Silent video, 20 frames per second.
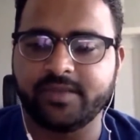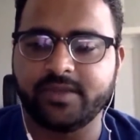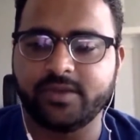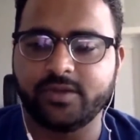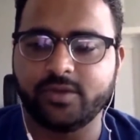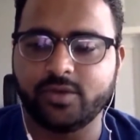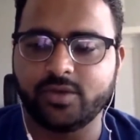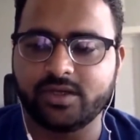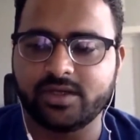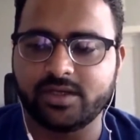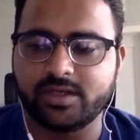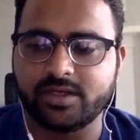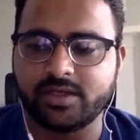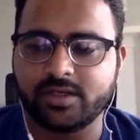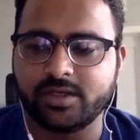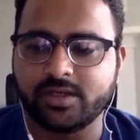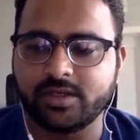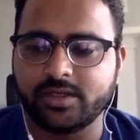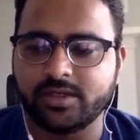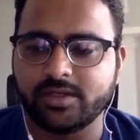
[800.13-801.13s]

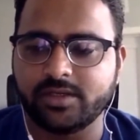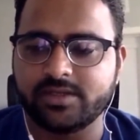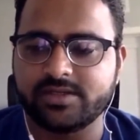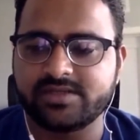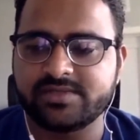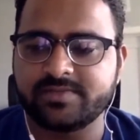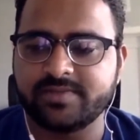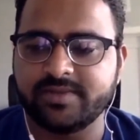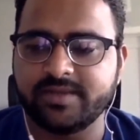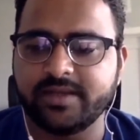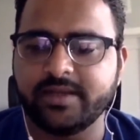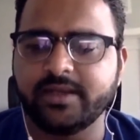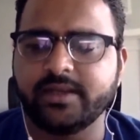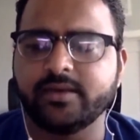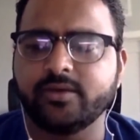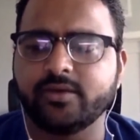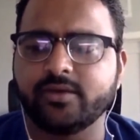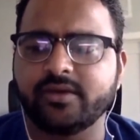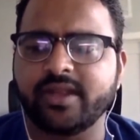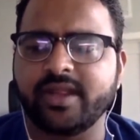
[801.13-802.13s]
you're
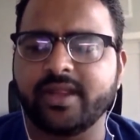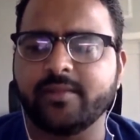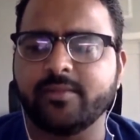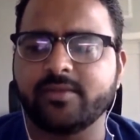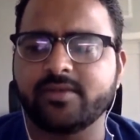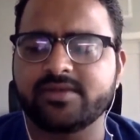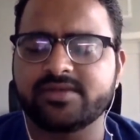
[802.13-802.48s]
spending your time